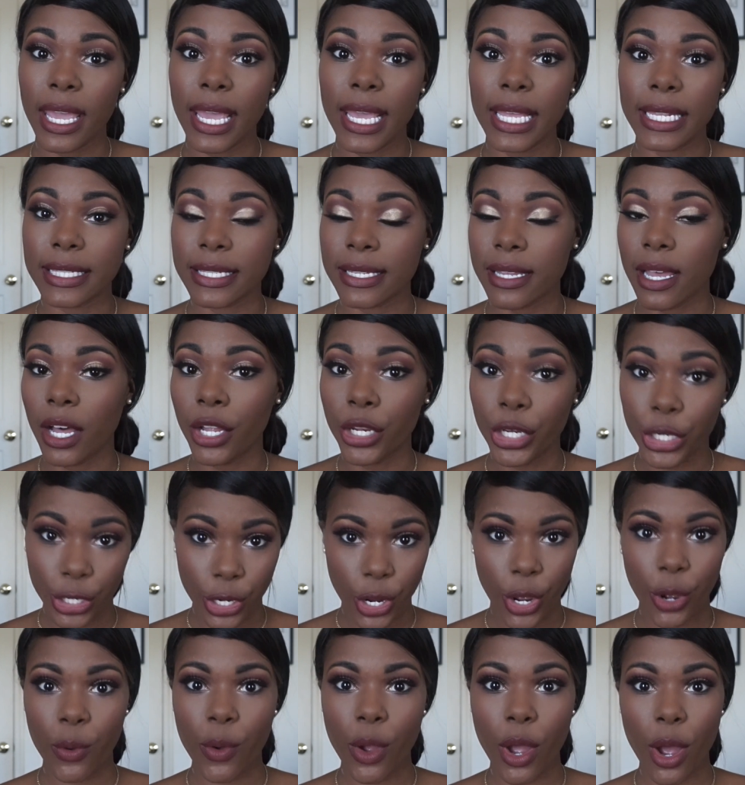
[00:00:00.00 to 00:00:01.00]
It's a
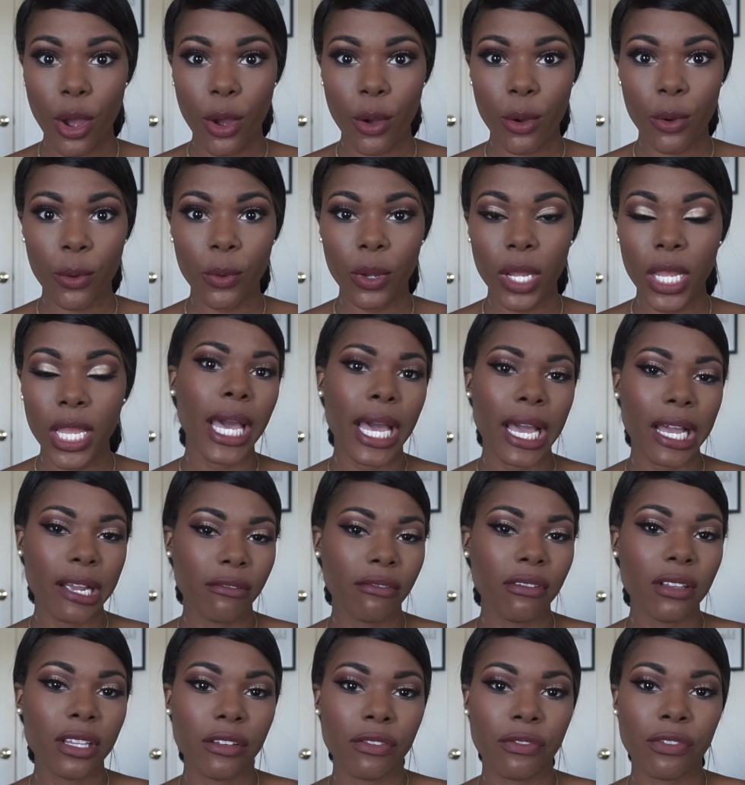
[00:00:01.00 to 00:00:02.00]
no-go. I
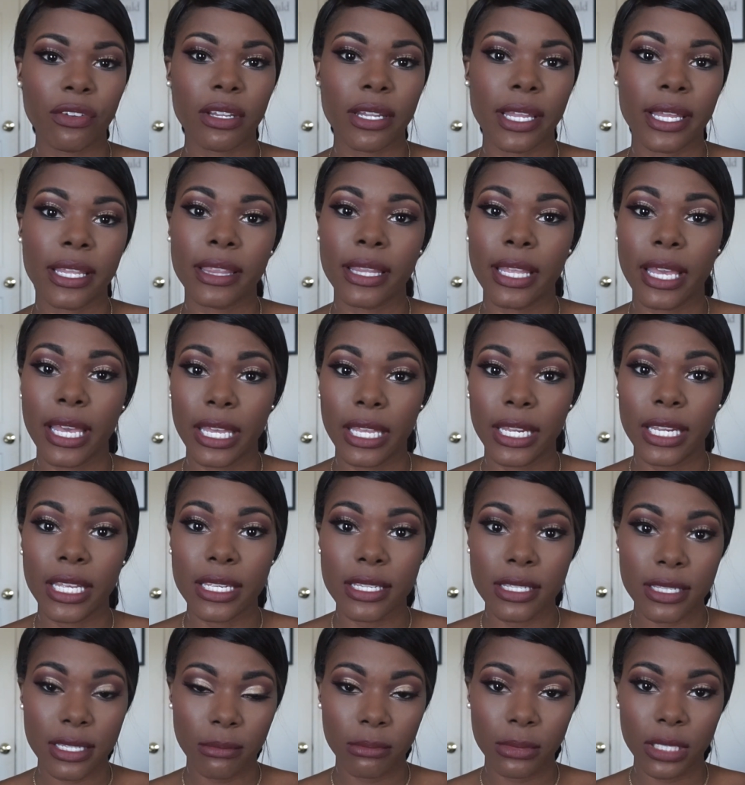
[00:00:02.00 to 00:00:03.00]
really feel like that
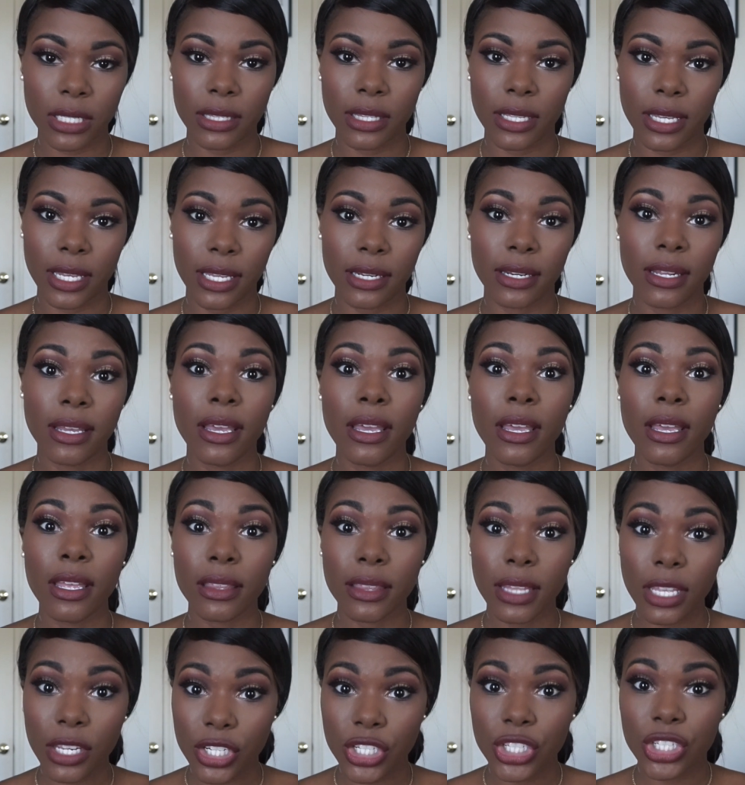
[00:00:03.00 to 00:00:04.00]
is something that
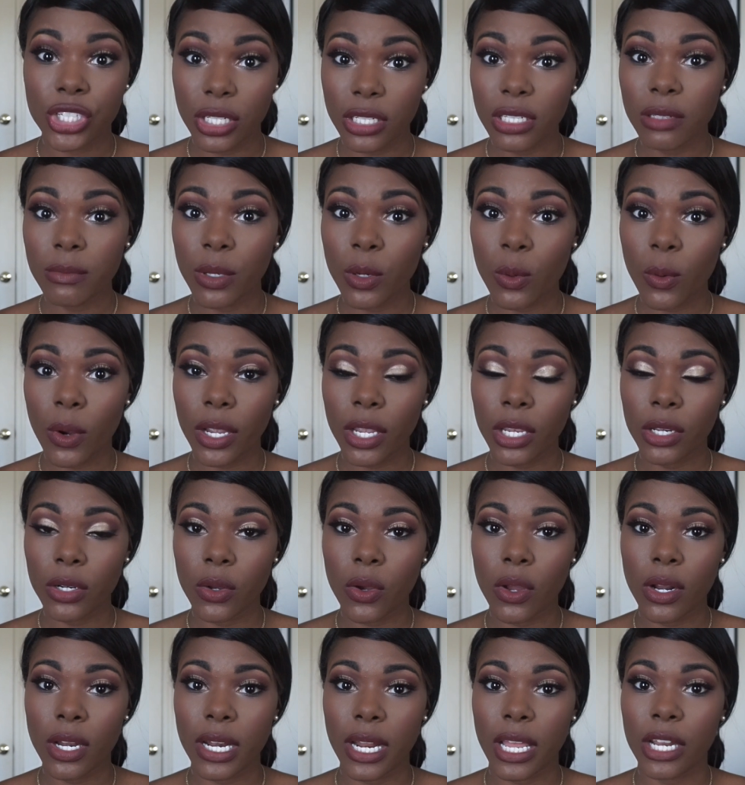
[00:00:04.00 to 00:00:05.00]
they should be working
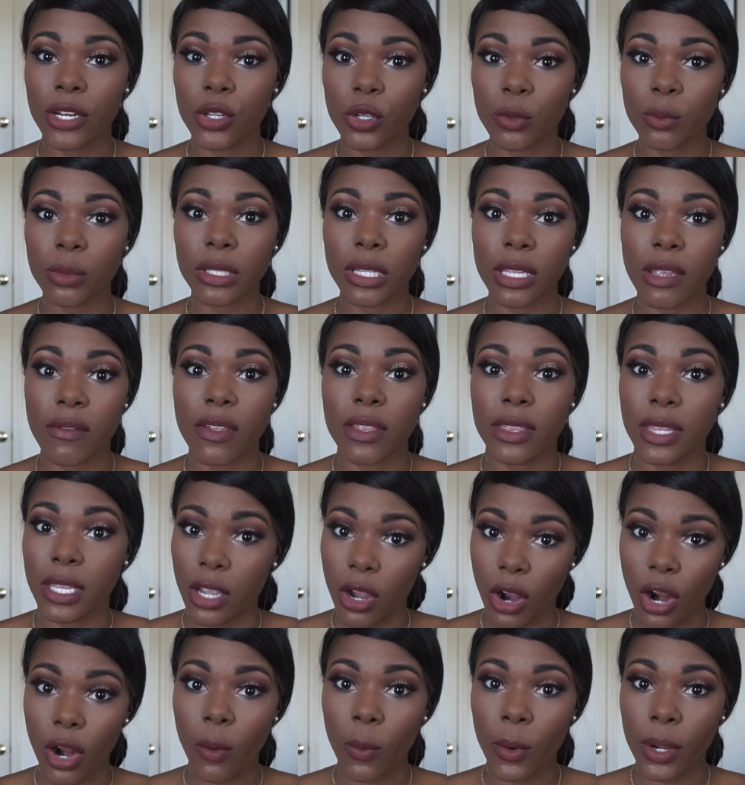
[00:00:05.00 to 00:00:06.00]
on, and I do believe that they
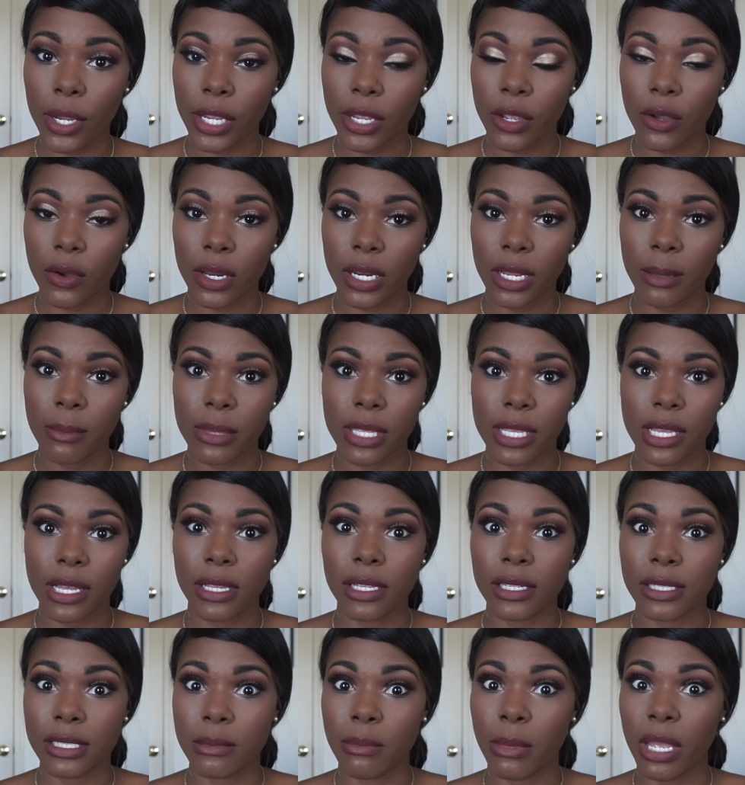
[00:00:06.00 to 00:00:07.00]
are working on it
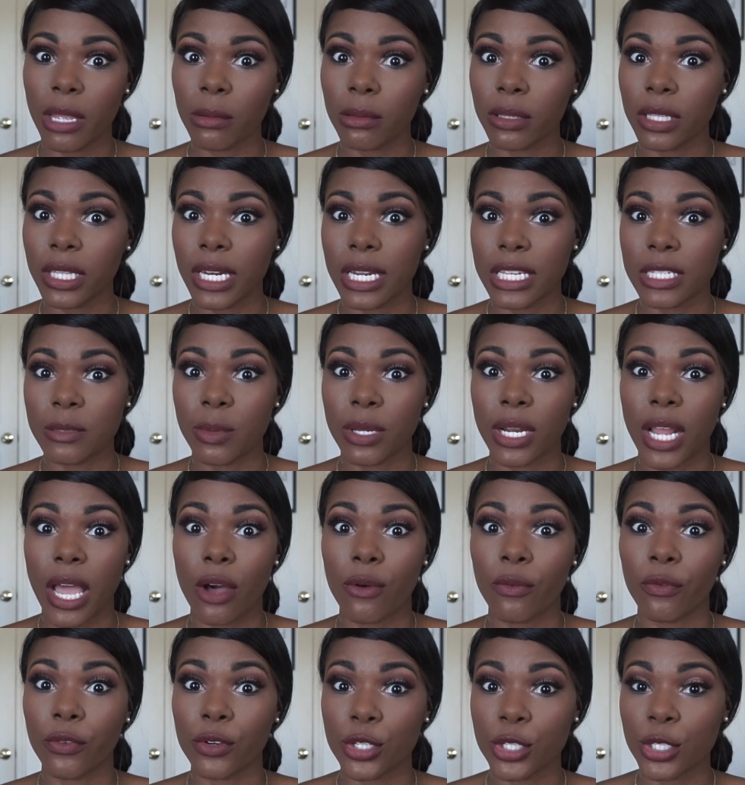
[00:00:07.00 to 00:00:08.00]
because Maybelline has been
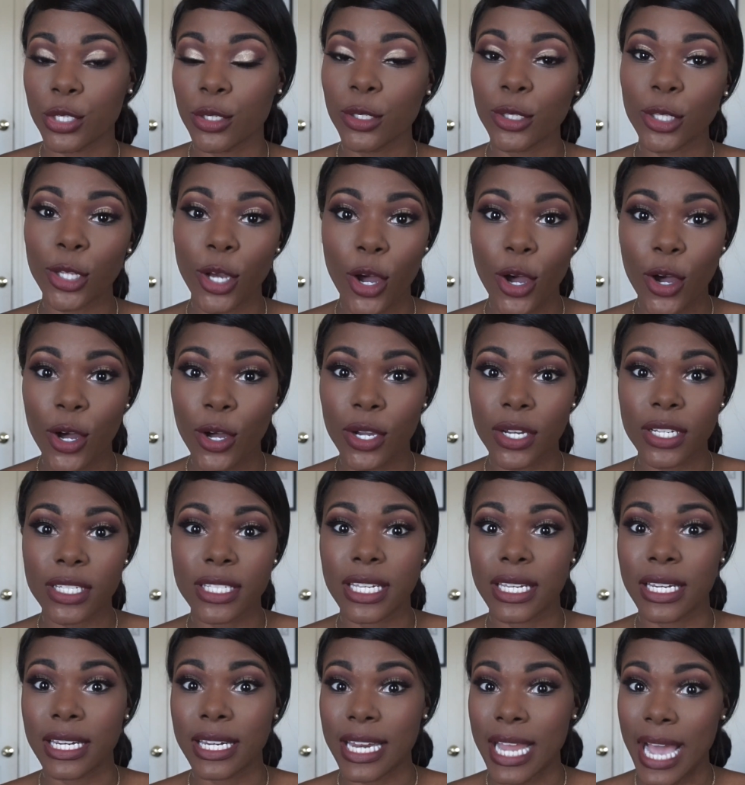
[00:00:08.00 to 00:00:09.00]
out for too long
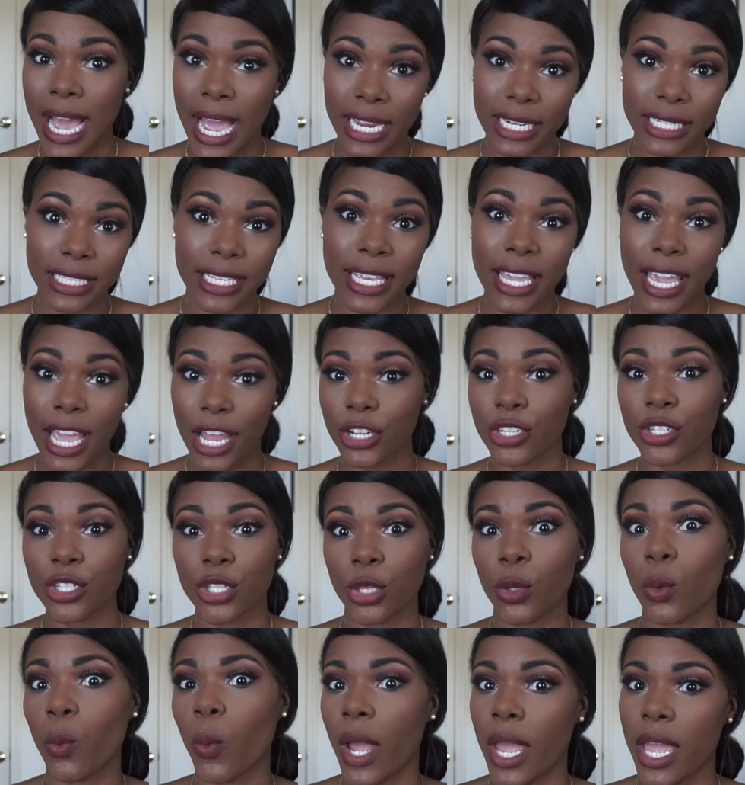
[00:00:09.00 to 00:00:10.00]
to not catch
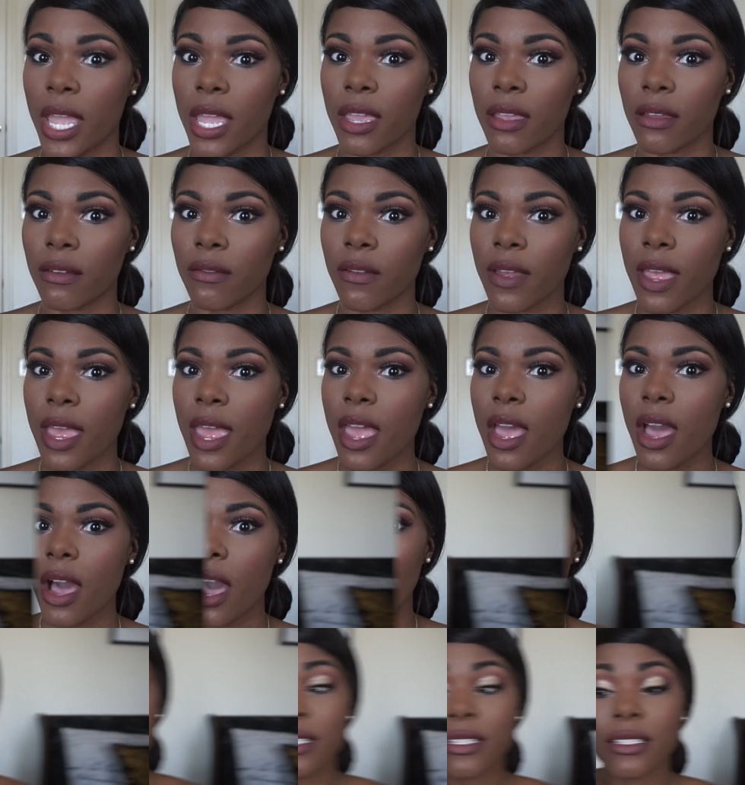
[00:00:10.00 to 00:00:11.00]
the wave.
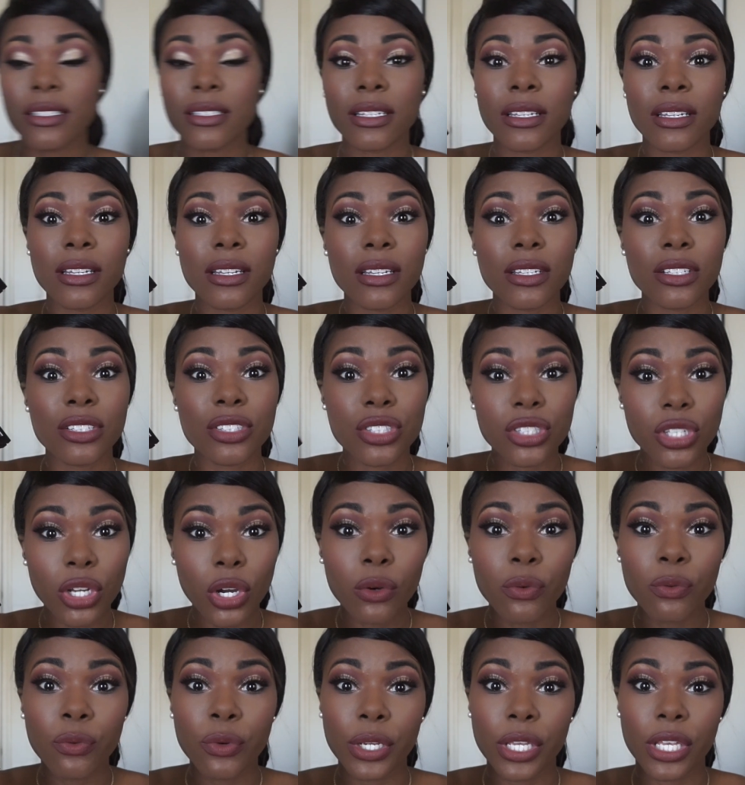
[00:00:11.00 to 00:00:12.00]
This is
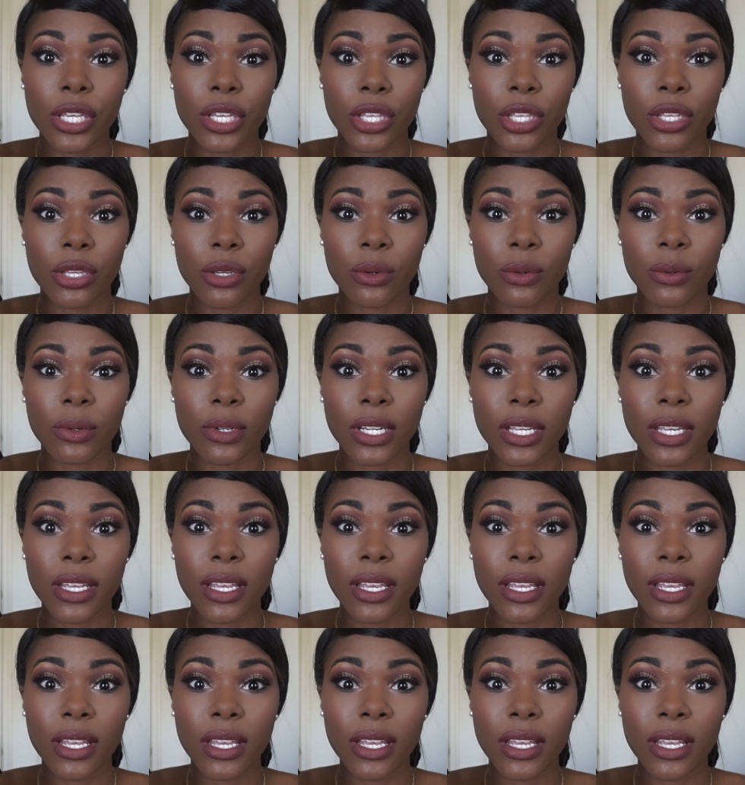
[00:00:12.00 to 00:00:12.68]
so freaking cute.